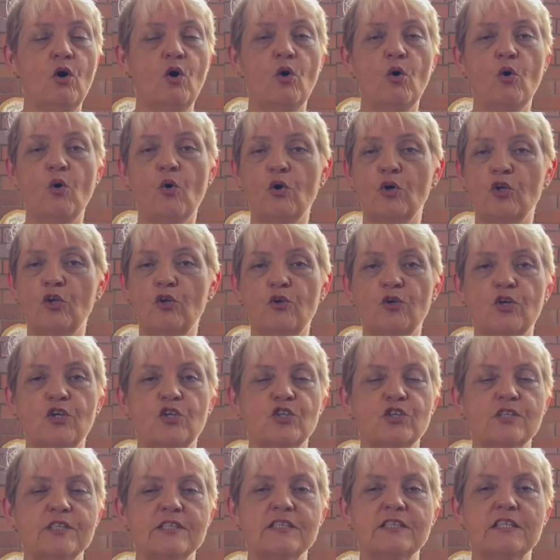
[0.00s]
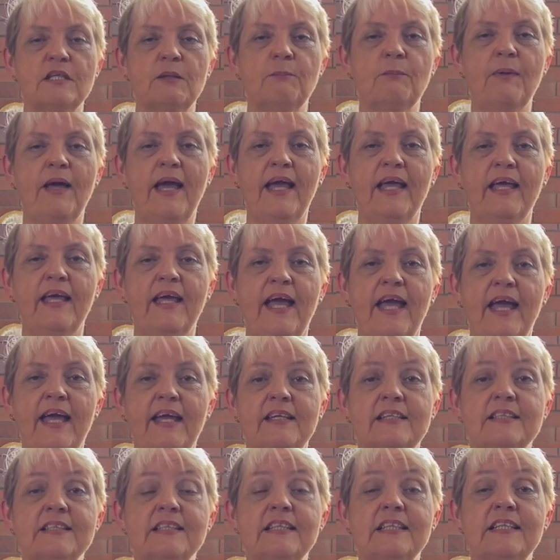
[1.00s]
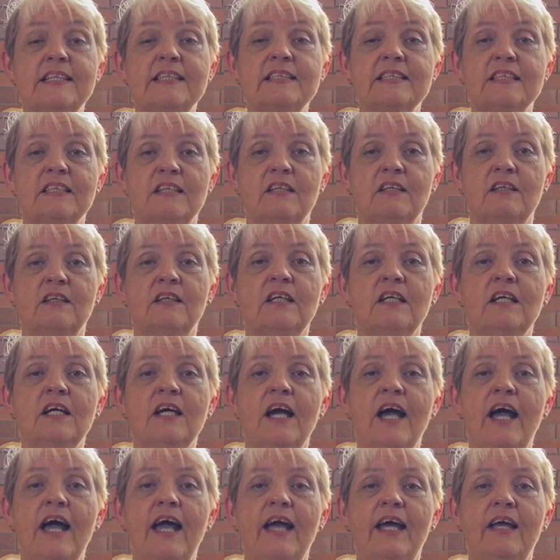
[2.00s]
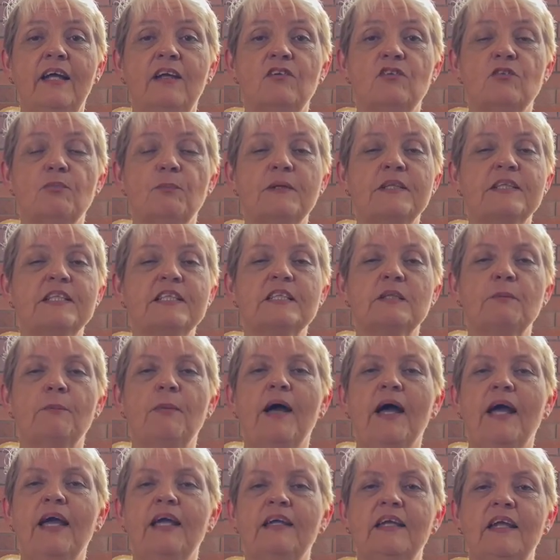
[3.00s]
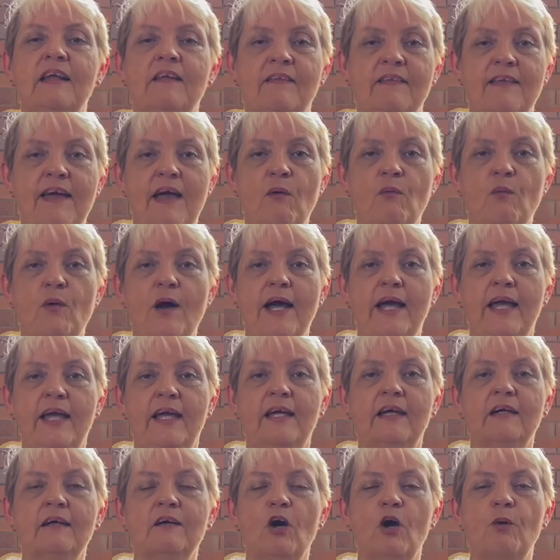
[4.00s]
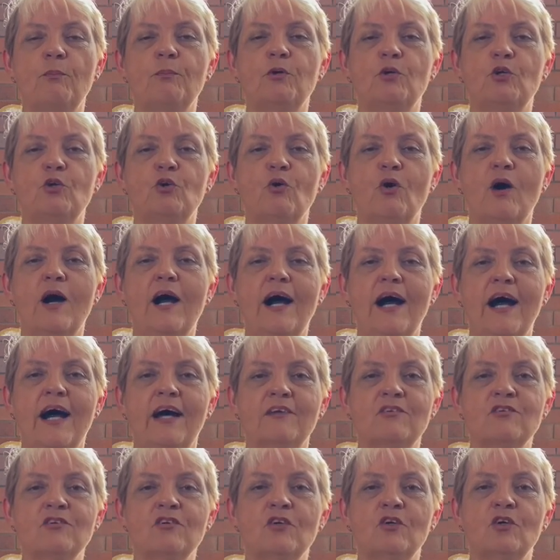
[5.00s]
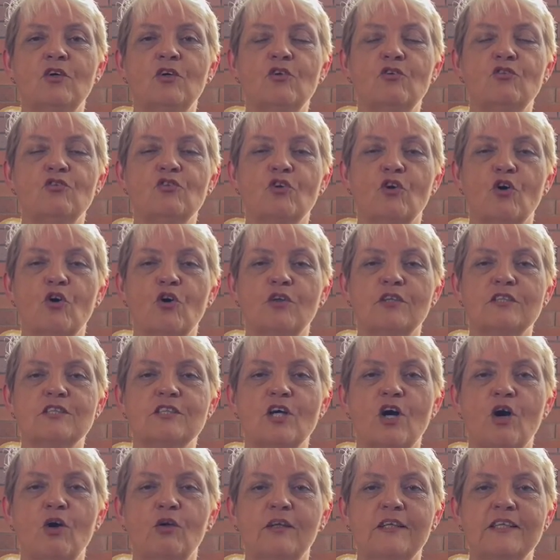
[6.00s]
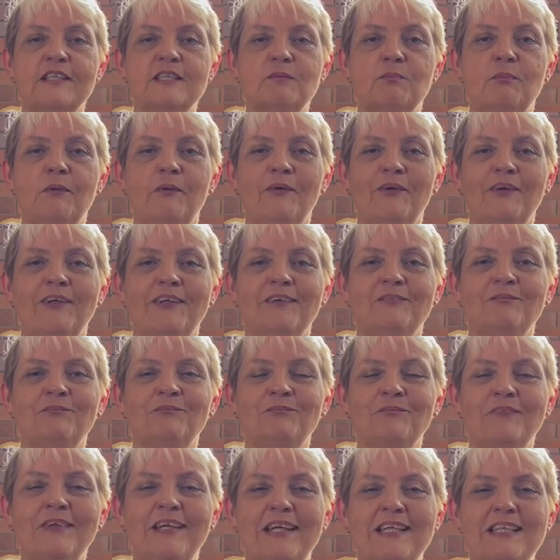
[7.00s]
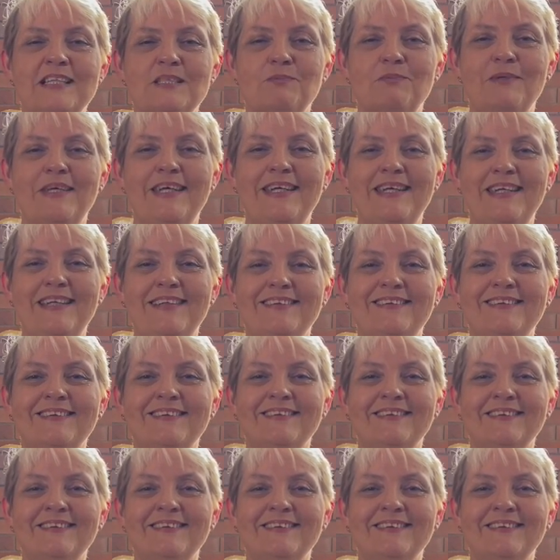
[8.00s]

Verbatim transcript: or you can just sit back and listen and participate in that way. Open your heart to God's Holy Spirit. Let's begin.